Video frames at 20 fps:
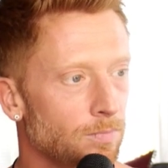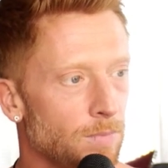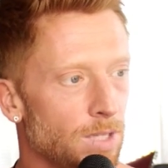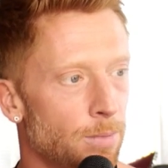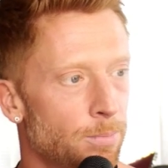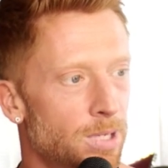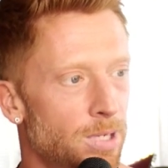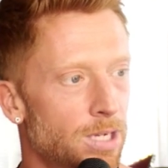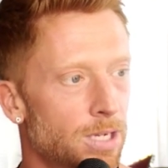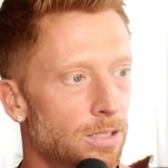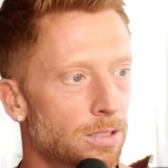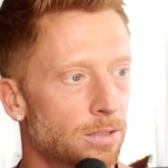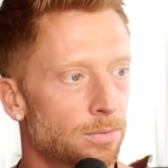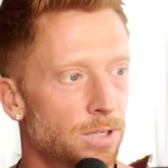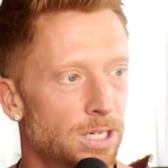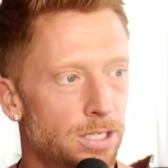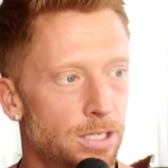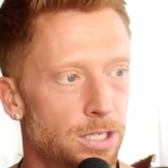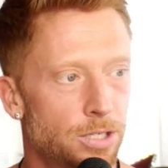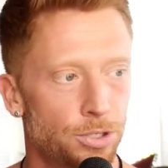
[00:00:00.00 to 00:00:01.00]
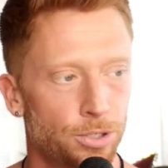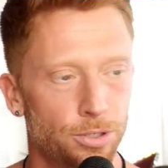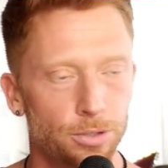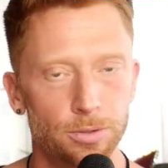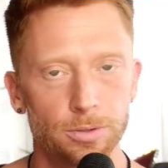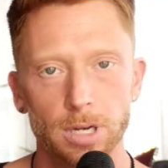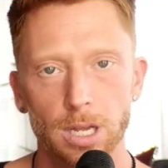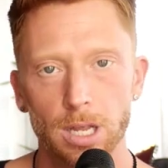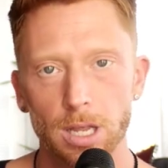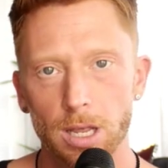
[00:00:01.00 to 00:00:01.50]
because I'm going to teach
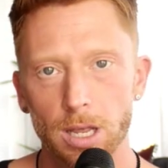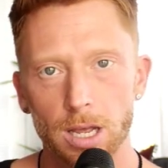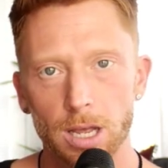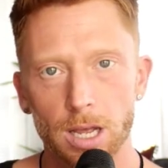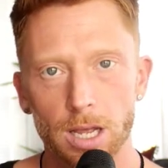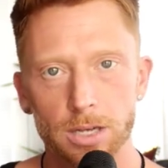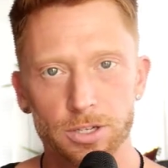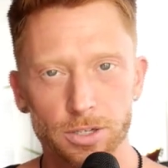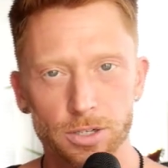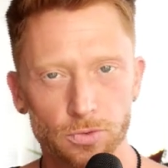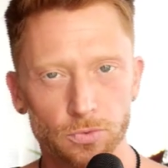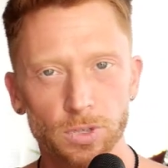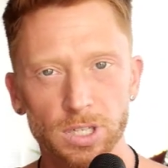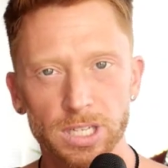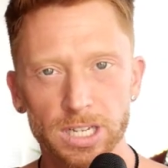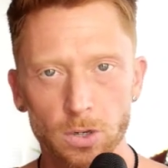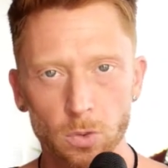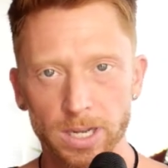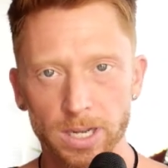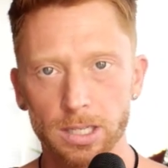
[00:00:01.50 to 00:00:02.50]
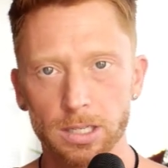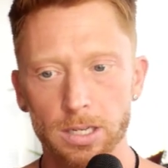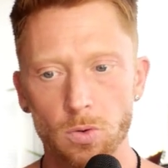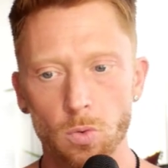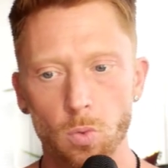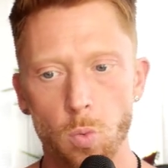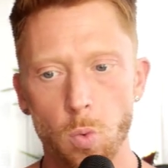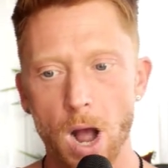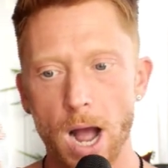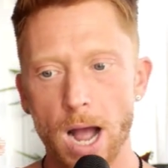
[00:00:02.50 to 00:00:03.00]
you just really quickly
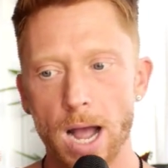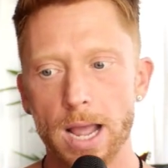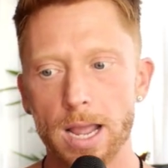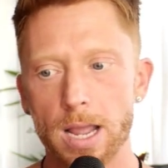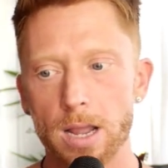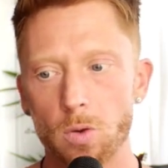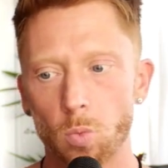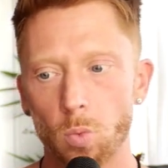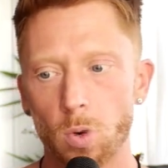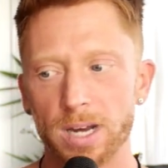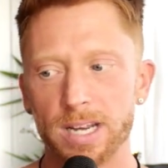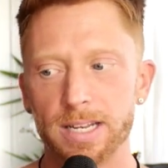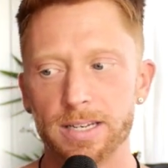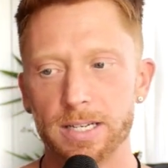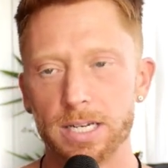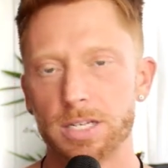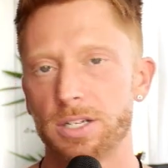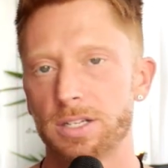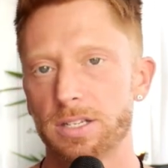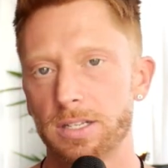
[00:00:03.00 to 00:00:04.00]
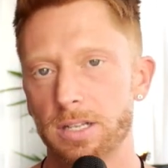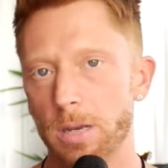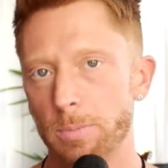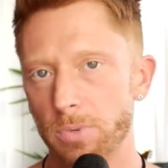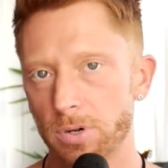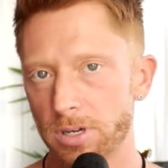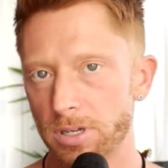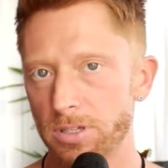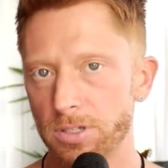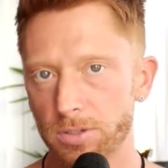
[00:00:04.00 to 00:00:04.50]
why what he teaches in that
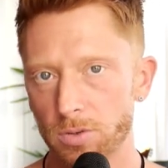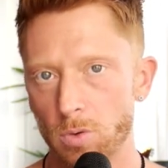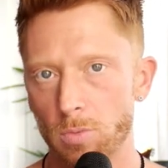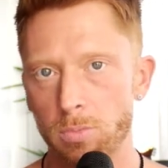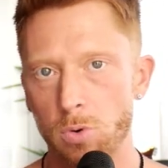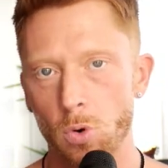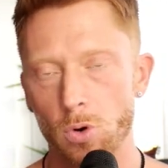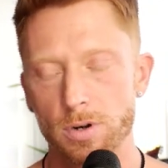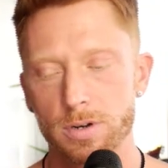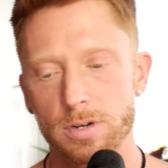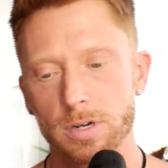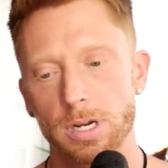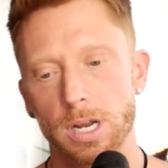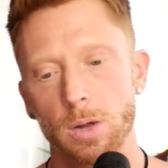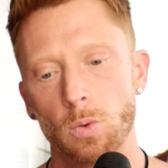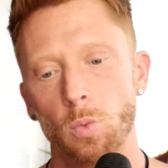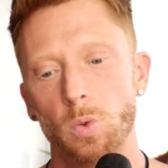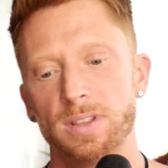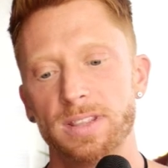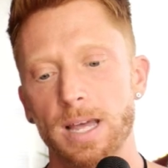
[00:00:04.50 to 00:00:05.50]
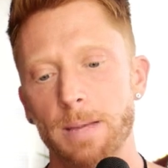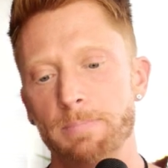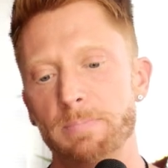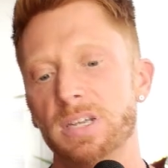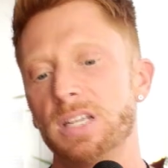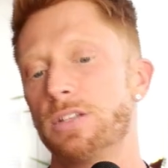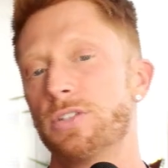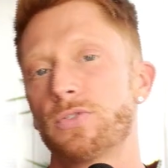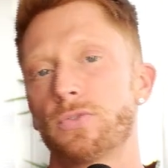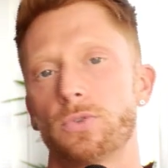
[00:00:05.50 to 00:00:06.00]
book is so important and what that
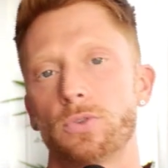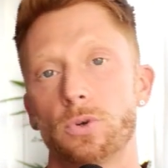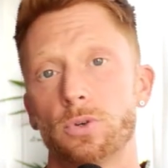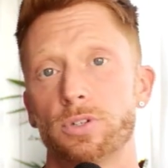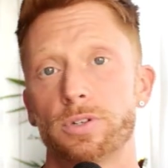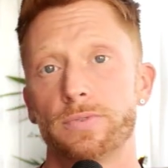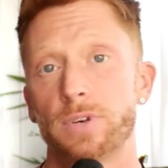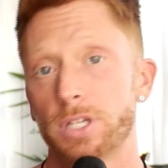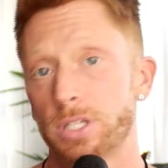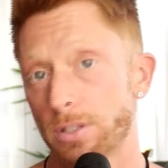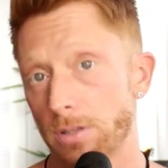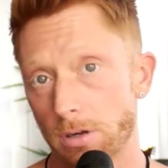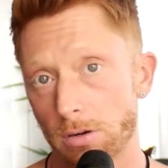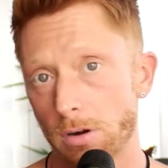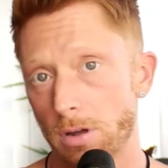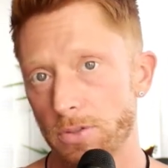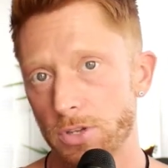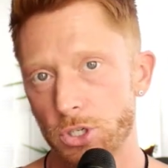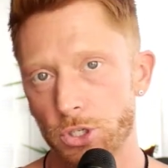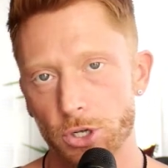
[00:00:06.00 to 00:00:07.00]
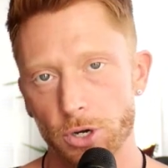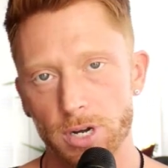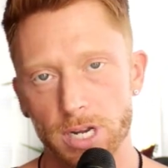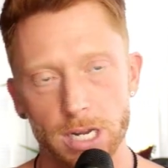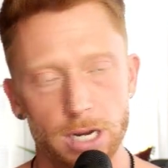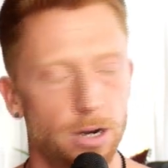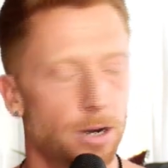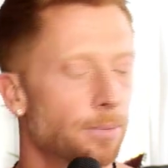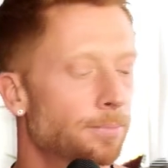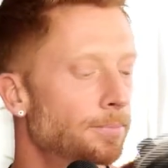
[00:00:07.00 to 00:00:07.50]
means for those of us that are on this journey
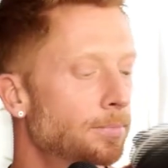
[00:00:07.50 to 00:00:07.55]
here.